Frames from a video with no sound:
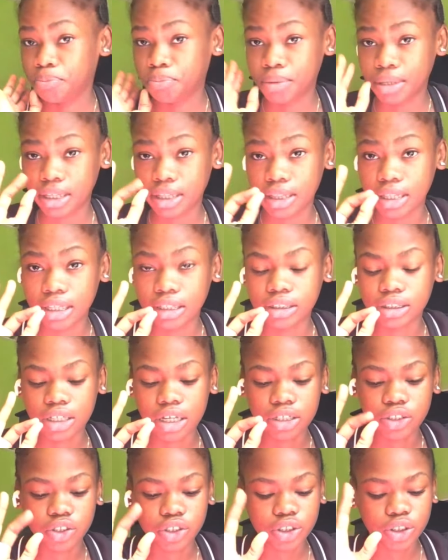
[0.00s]
big thing to
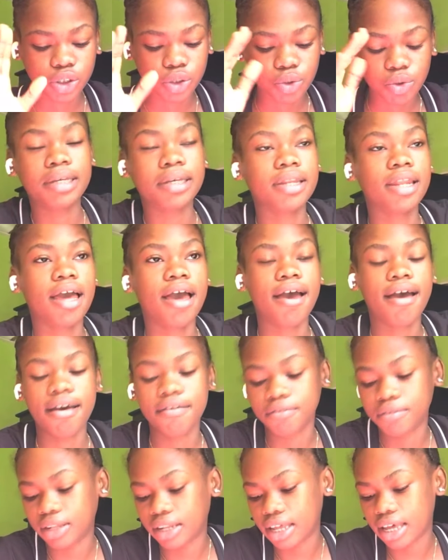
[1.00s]
adjust to. And I
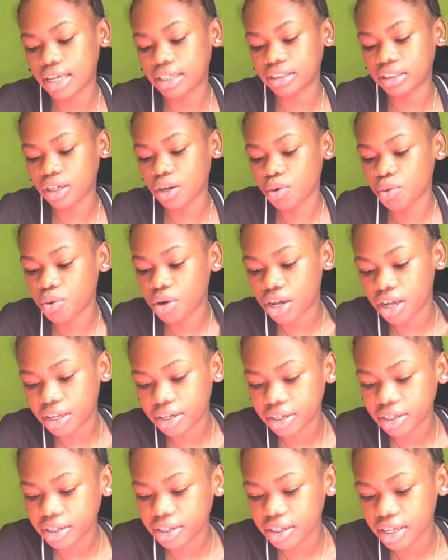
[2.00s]
have class at
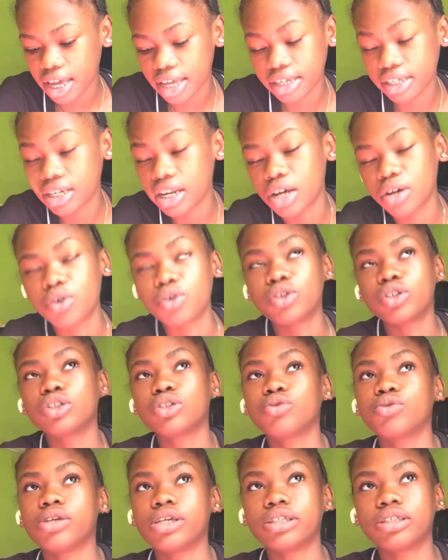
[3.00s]
1. I did not go to
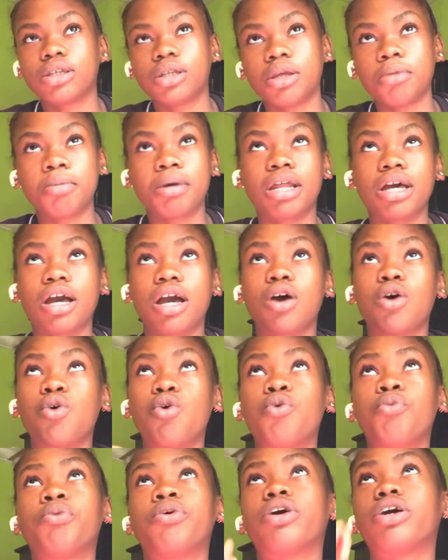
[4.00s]
school yesterday, but I got
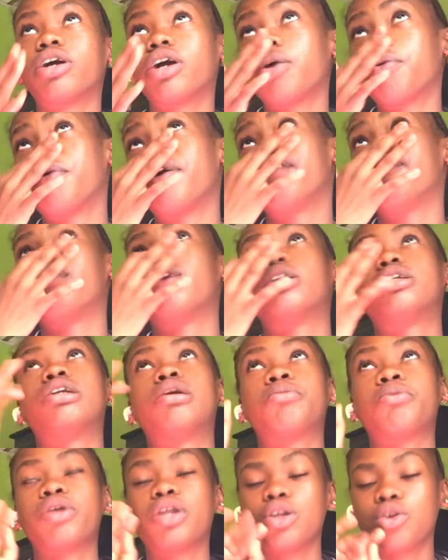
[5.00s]
homework or whatever, so I'm
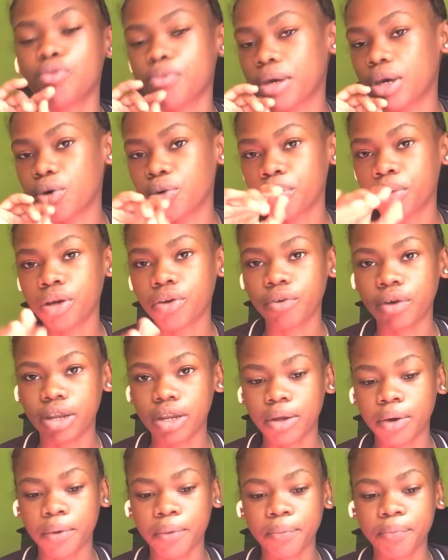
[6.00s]
going to do my homework right
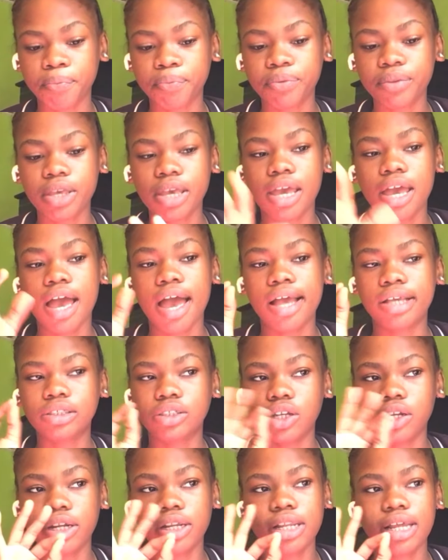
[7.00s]
now. I
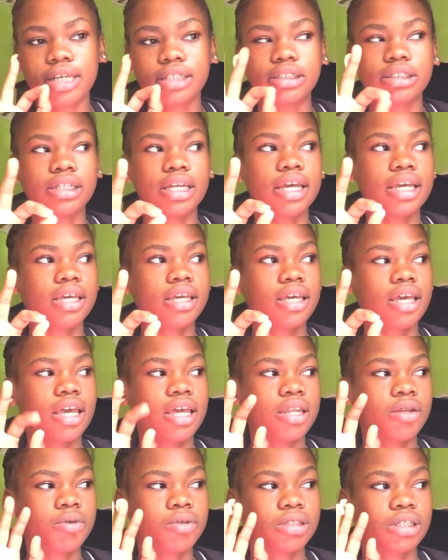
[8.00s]
started last night and
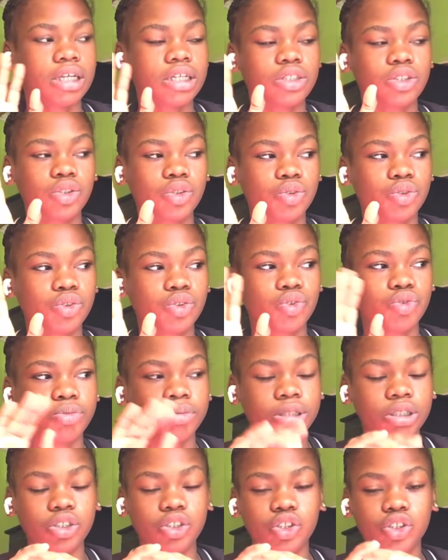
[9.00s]
it was like too
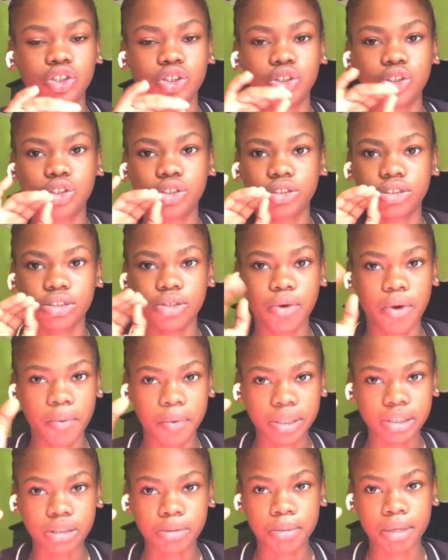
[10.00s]
much, so I
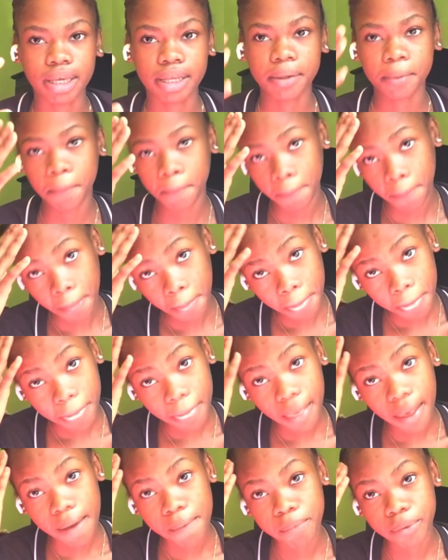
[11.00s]
went to bed.
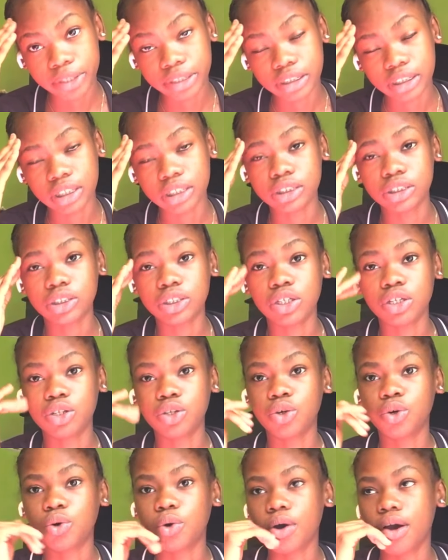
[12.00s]
I'm going to continue
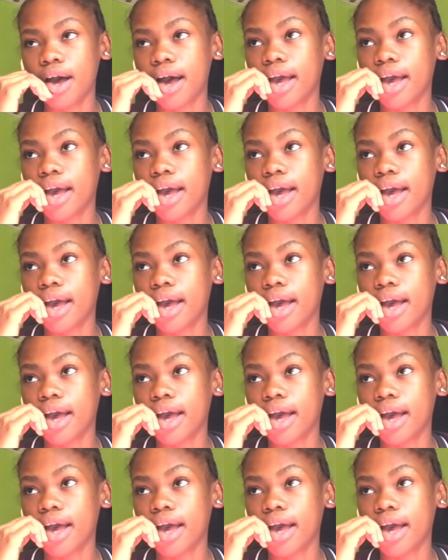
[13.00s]
now.